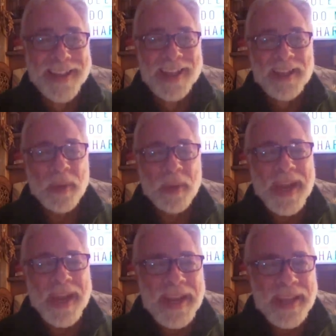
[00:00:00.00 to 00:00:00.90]
So
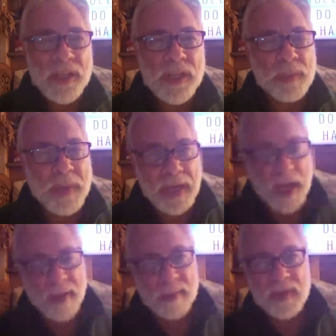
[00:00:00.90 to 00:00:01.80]
eating just
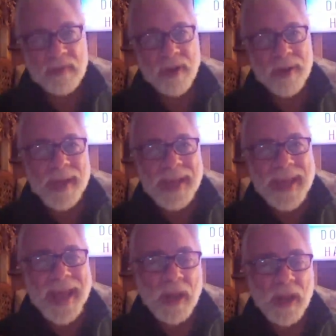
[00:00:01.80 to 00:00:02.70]
becomes a very
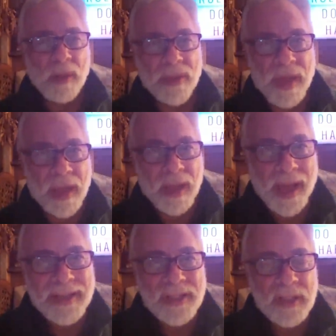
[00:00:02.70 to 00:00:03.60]
mechanical thing.
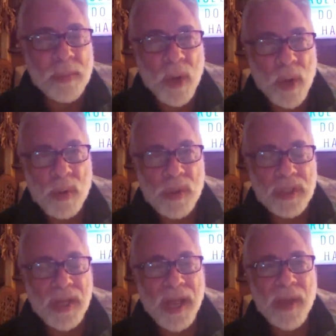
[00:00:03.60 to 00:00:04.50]
I suppose
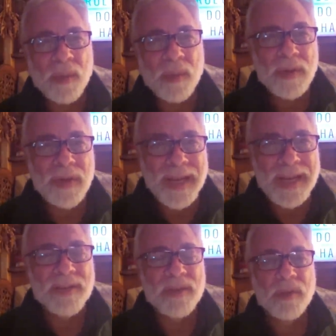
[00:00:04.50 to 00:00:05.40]
I
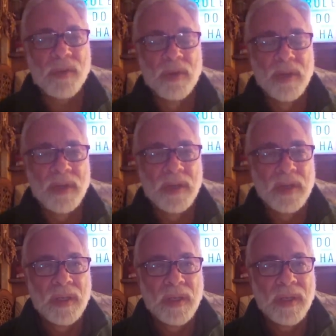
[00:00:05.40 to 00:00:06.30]
need to
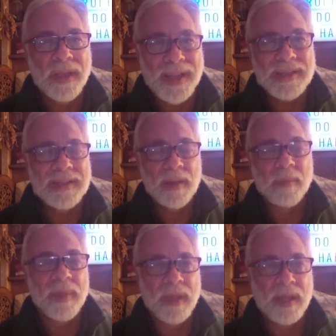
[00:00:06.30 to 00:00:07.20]
eat
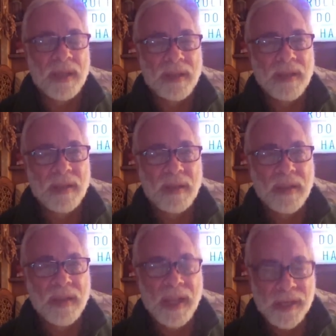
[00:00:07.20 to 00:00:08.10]
something.
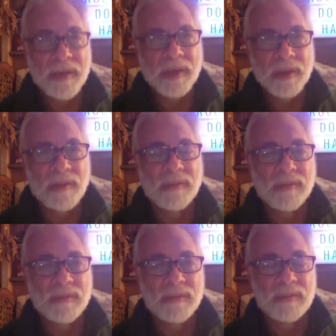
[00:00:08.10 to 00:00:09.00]
And you do.
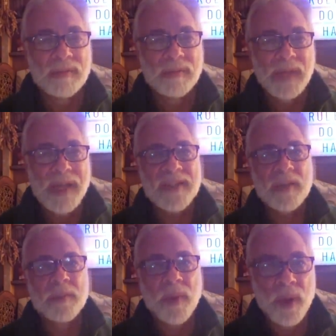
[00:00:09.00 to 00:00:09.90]
I
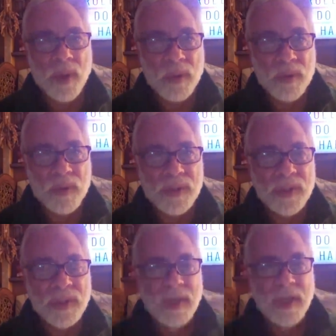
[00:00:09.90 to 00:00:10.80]
suppose
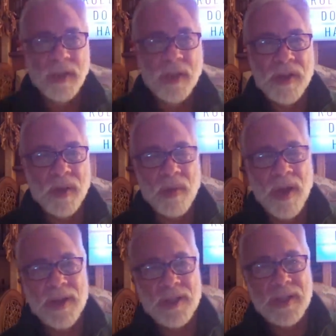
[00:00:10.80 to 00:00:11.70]
you look at your
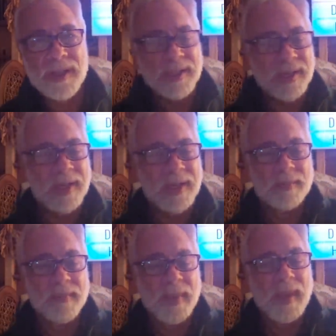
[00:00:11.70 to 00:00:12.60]
watch and you say,
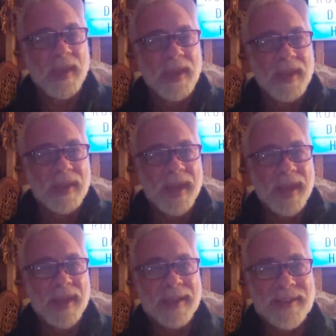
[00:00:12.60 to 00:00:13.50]

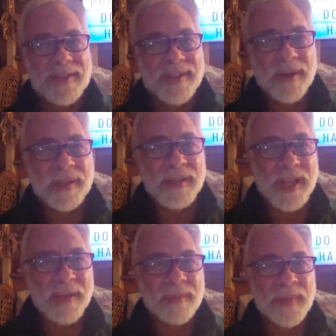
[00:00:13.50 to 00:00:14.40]
"Yeah, it's dinner
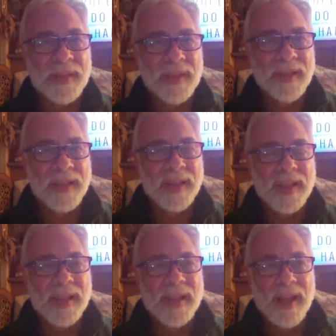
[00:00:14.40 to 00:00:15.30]
time.
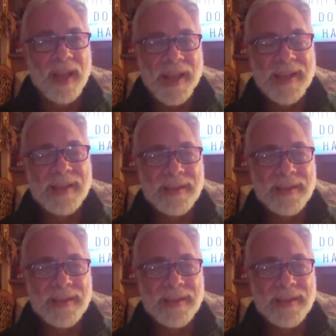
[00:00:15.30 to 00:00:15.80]
I